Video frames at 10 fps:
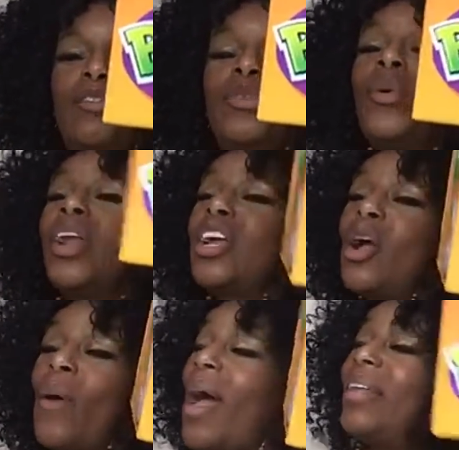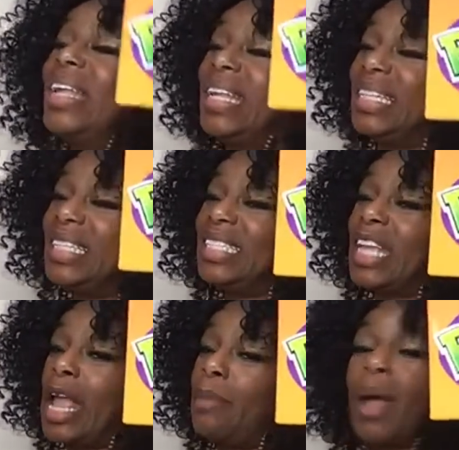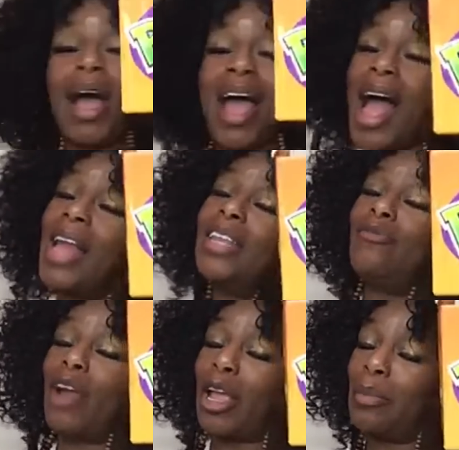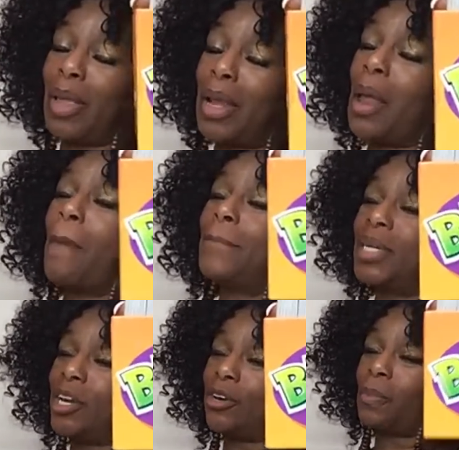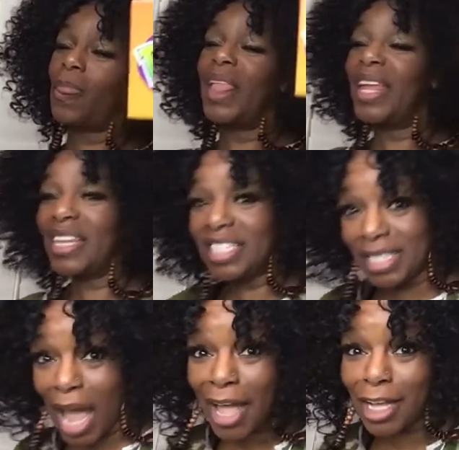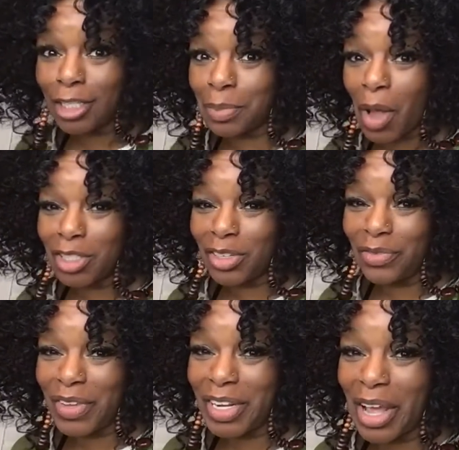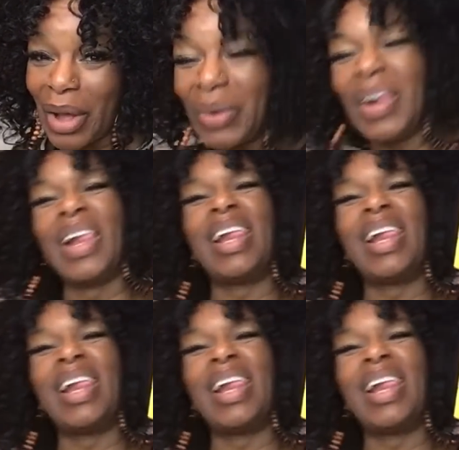So if you want to go out and get this game, I highly recommend Blurred. It is not a sponsored video.